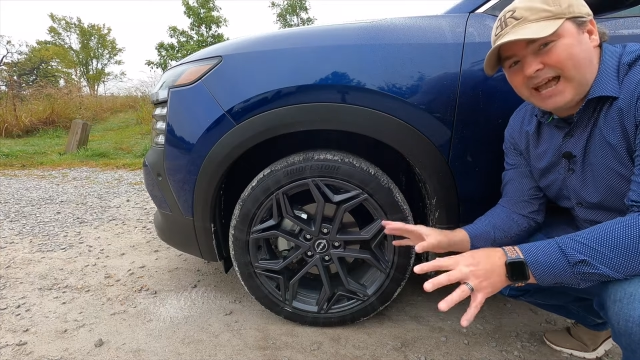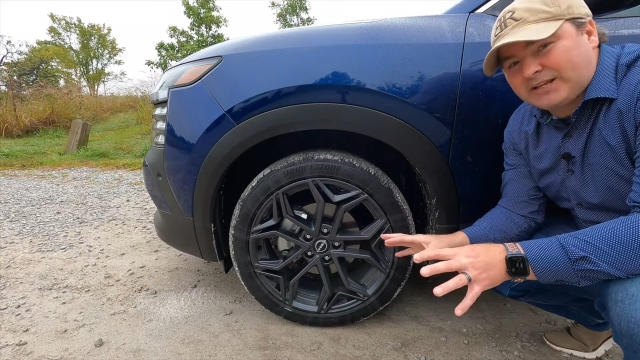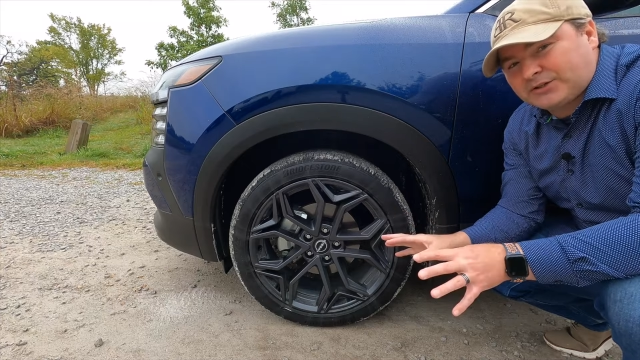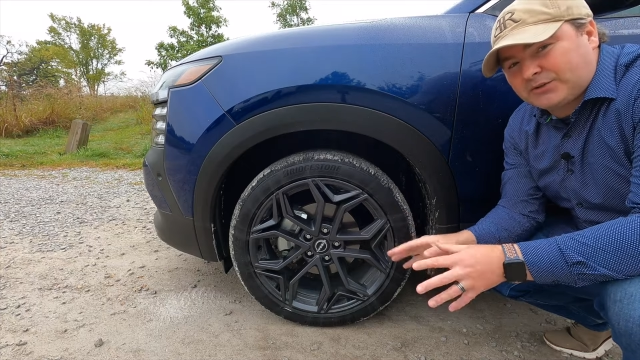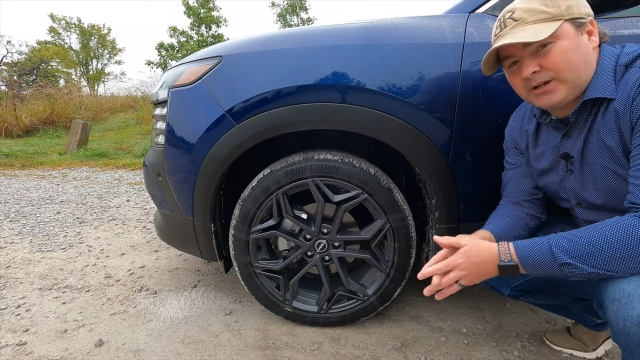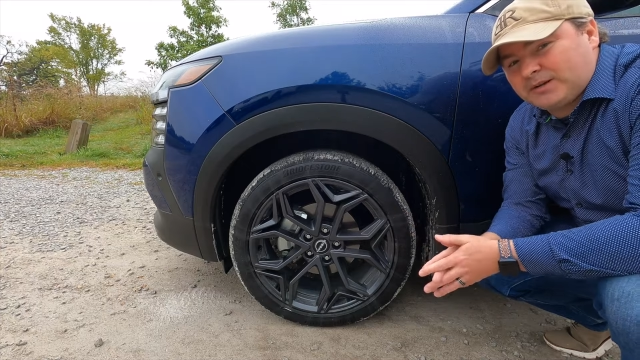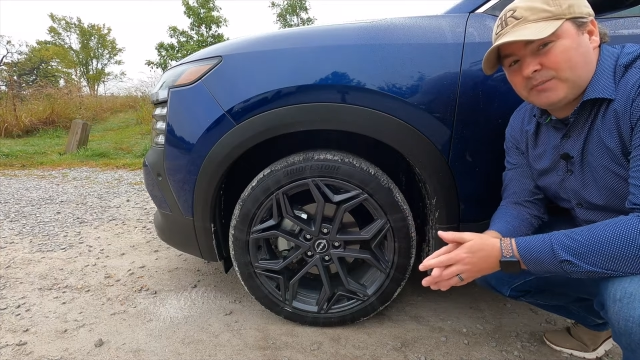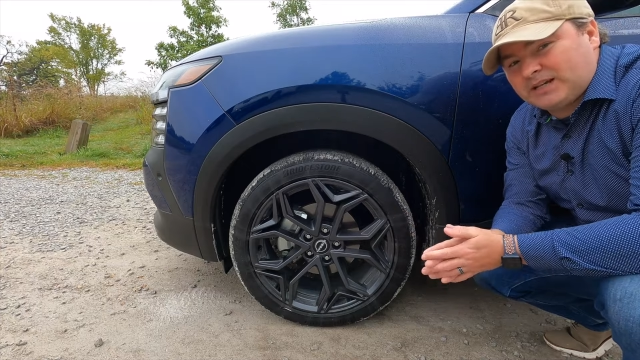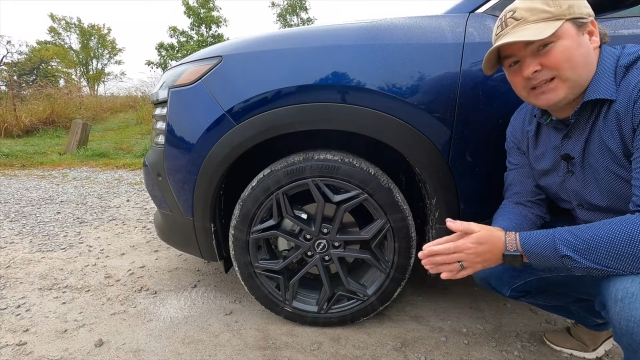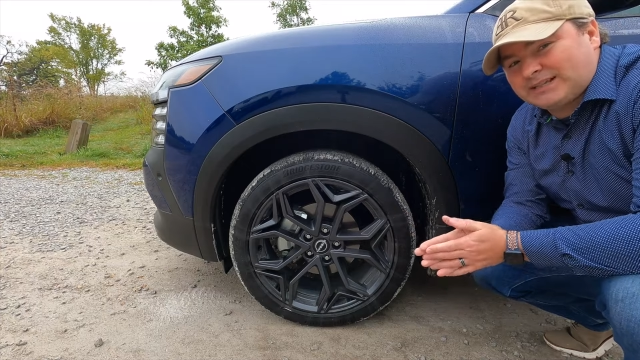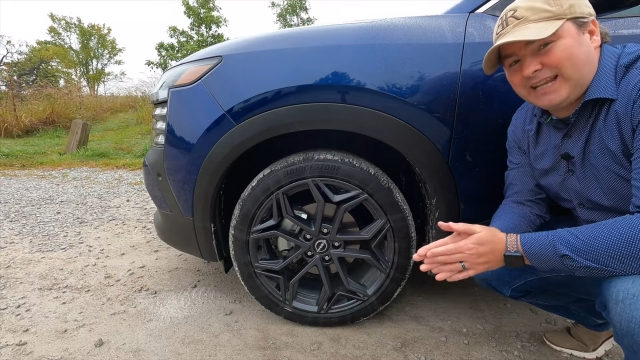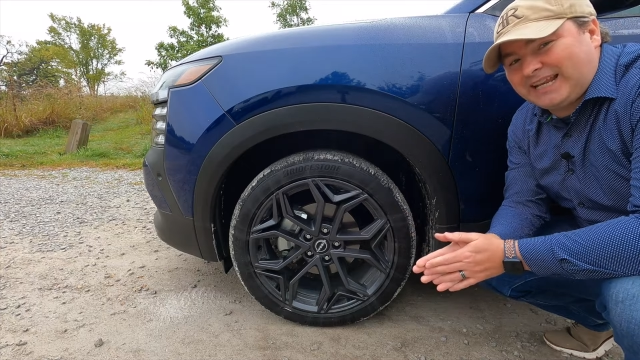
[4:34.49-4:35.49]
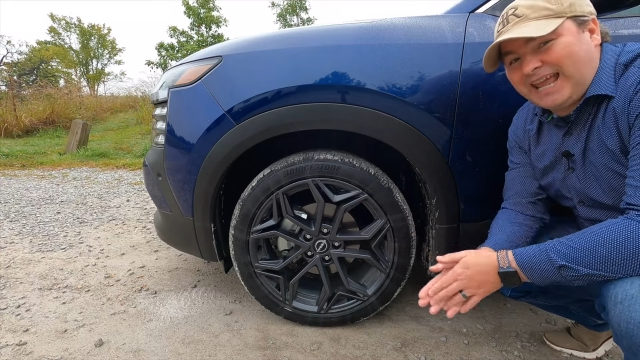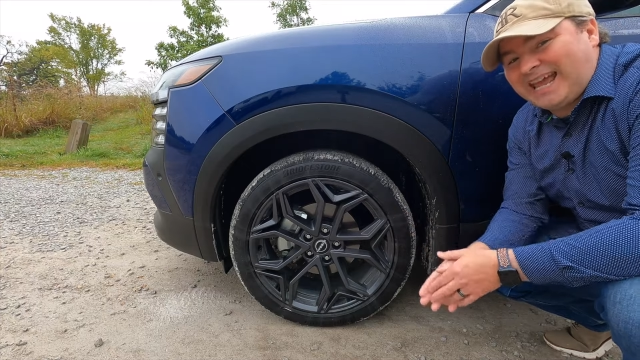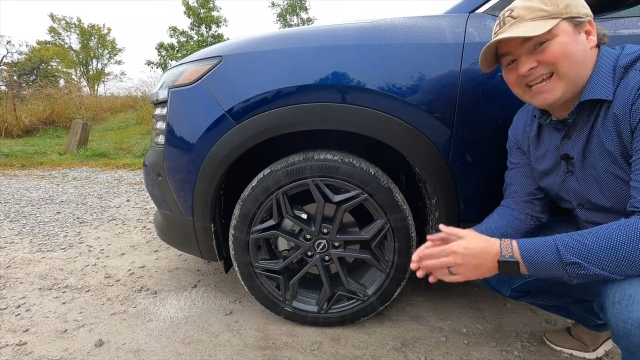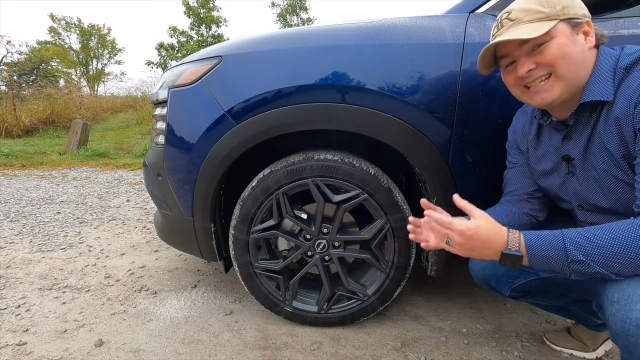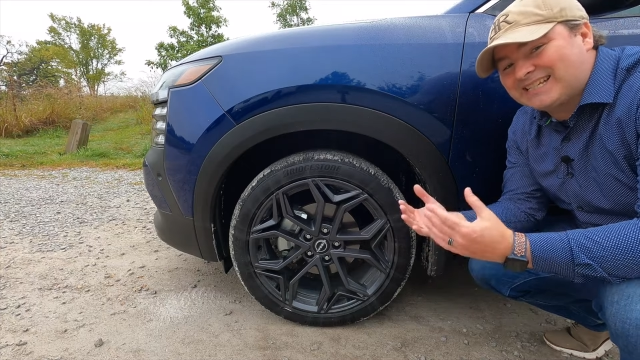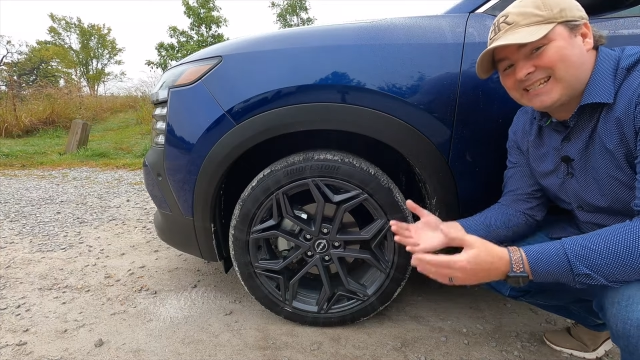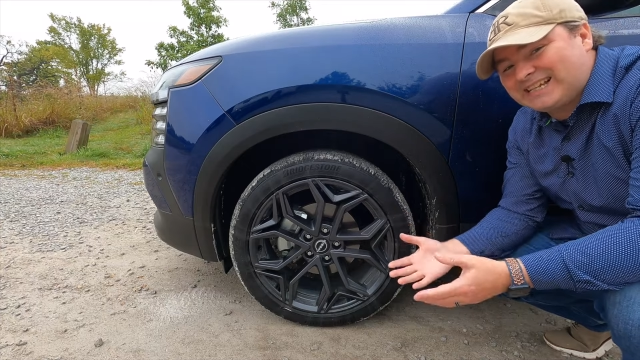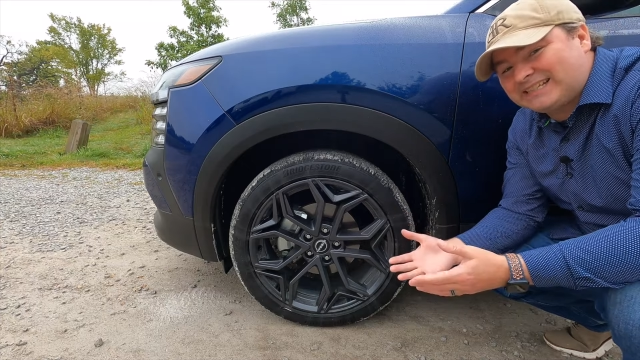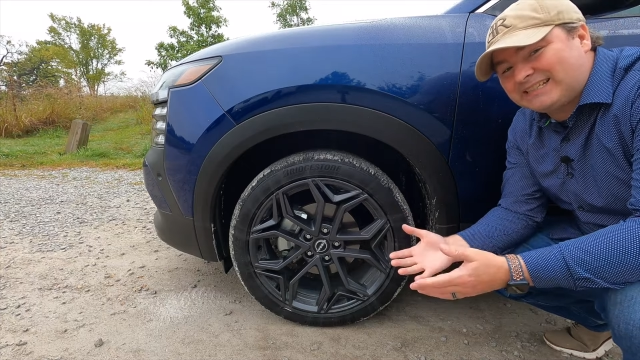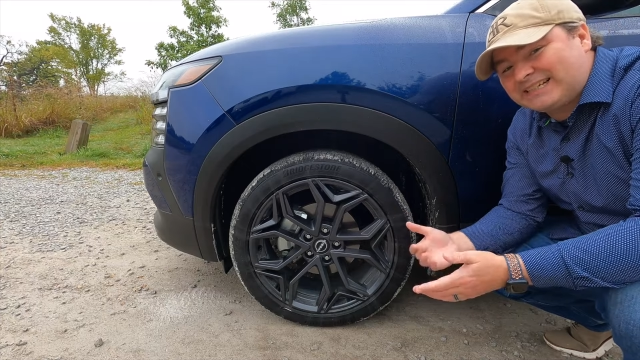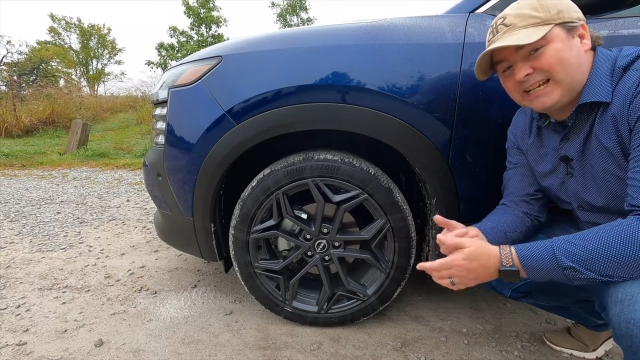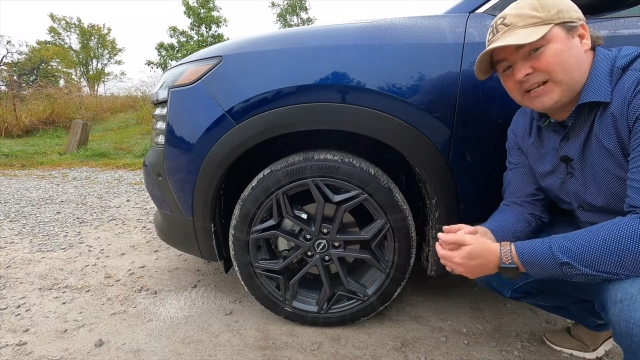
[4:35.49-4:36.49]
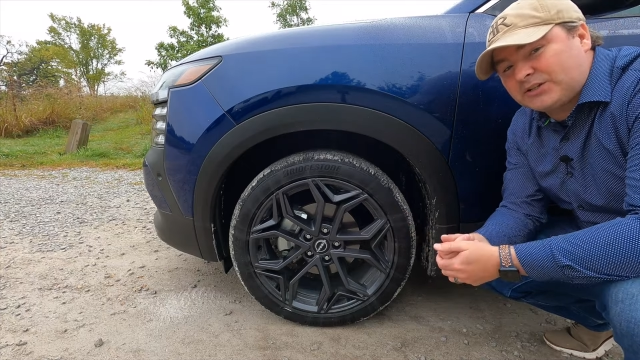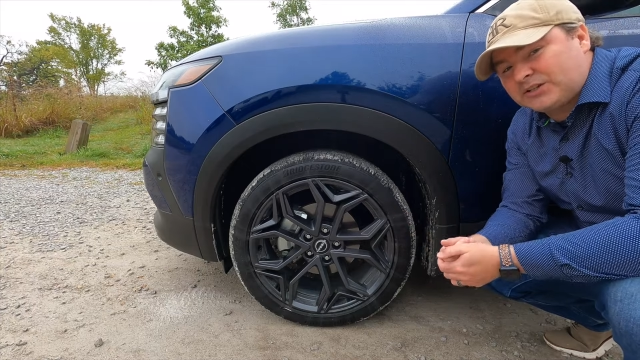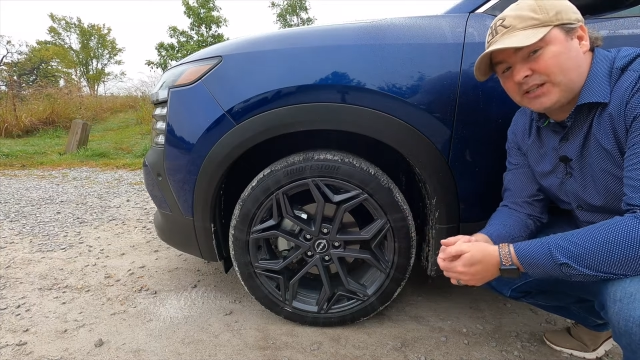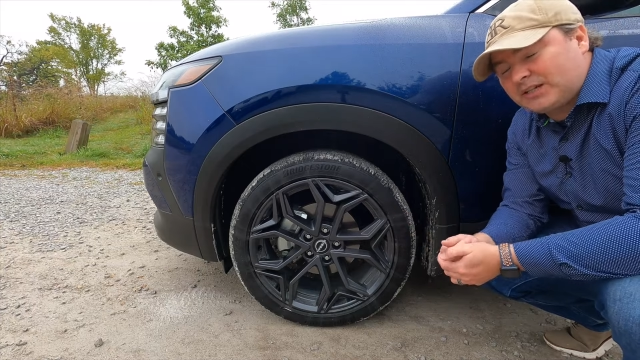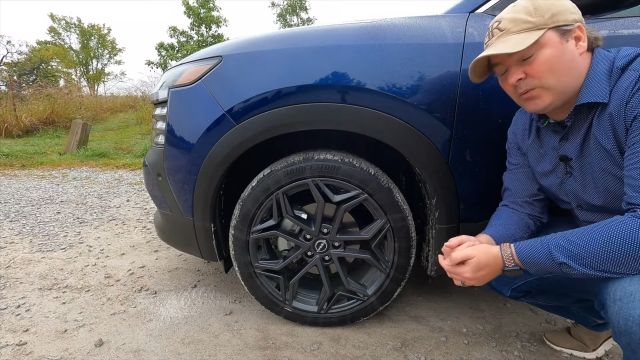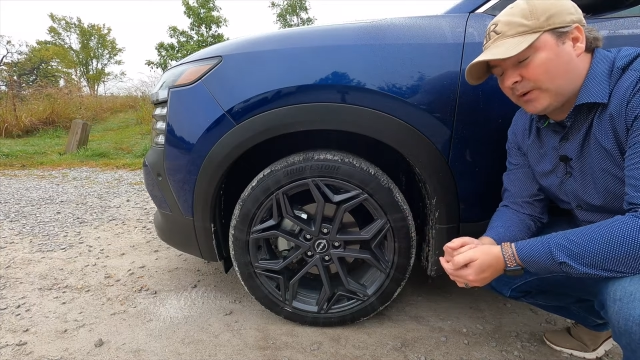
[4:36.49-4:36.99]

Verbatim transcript: S trim does get a 16-inch steel